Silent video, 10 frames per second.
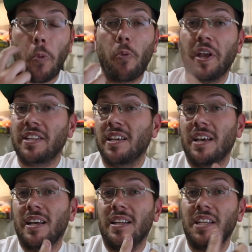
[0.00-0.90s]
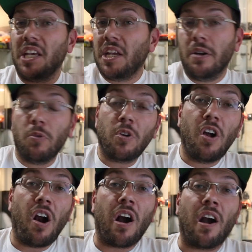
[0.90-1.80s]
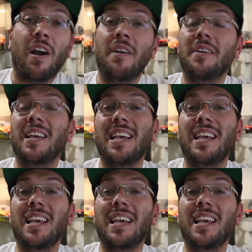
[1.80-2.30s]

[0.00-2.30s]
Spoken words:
with the Euro car.